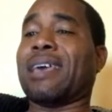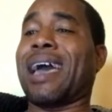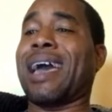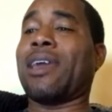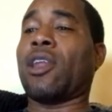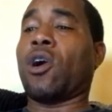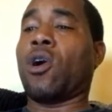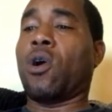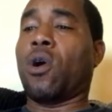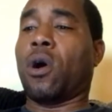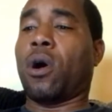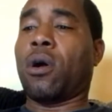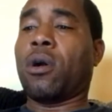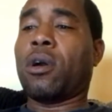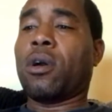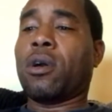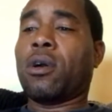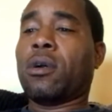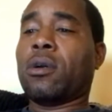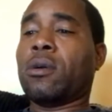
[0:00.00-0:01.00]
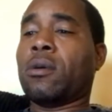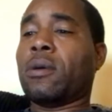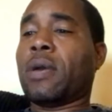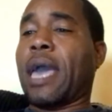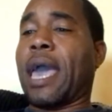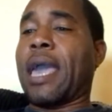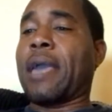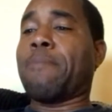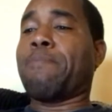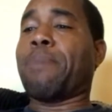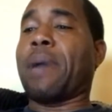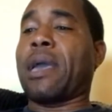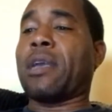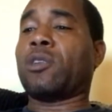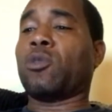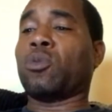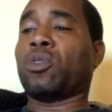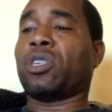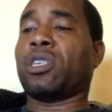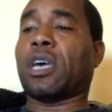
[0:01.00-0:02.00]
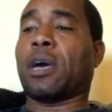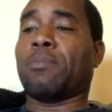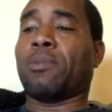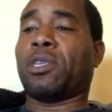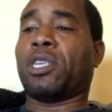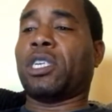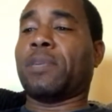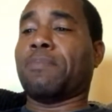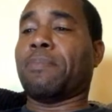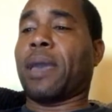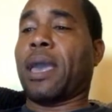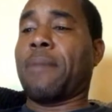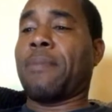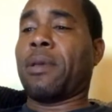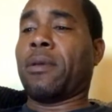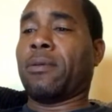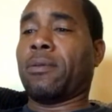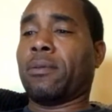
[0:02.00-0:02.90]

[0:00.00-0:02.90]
at all. Hank Banks, what's up, baby?